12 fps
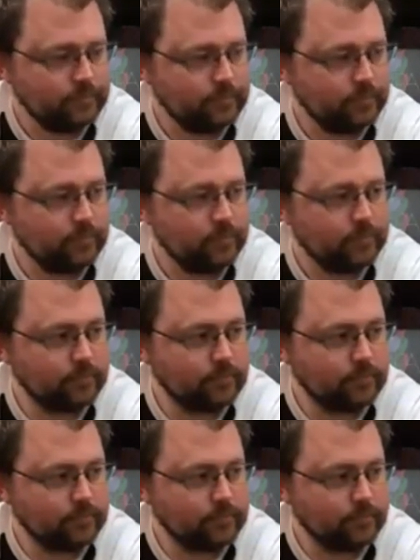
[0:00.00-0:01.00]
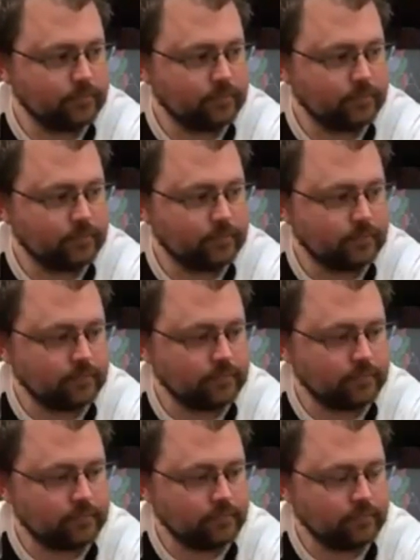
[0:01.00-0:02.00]

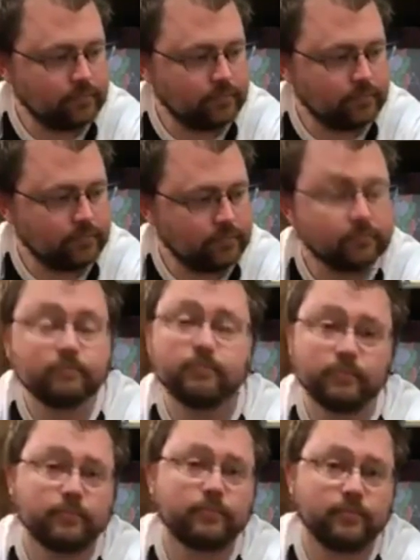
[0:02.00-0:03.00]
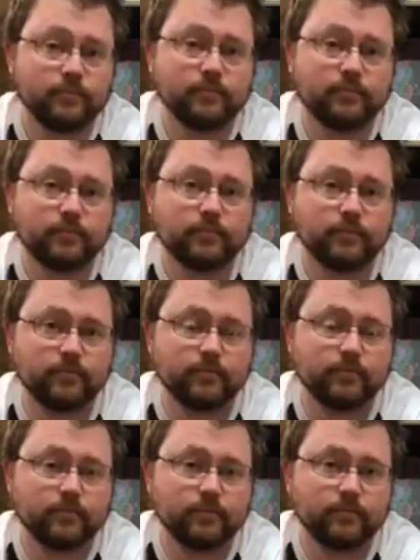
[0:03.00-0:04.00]

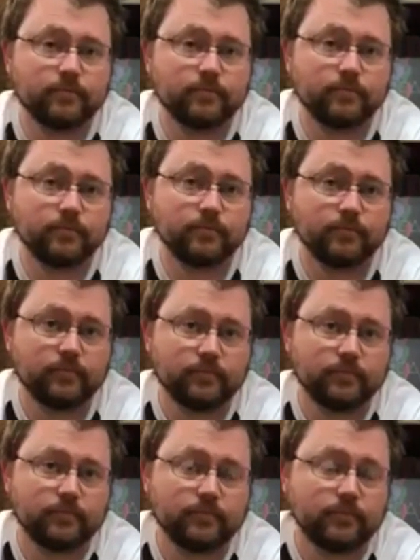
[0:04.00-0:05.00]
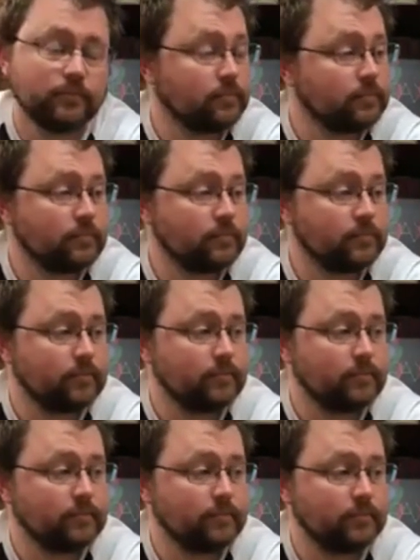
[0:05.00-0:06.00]

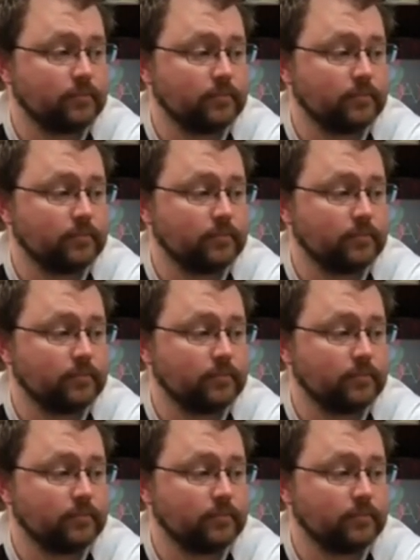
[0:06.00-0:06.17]
The person shown says nothing.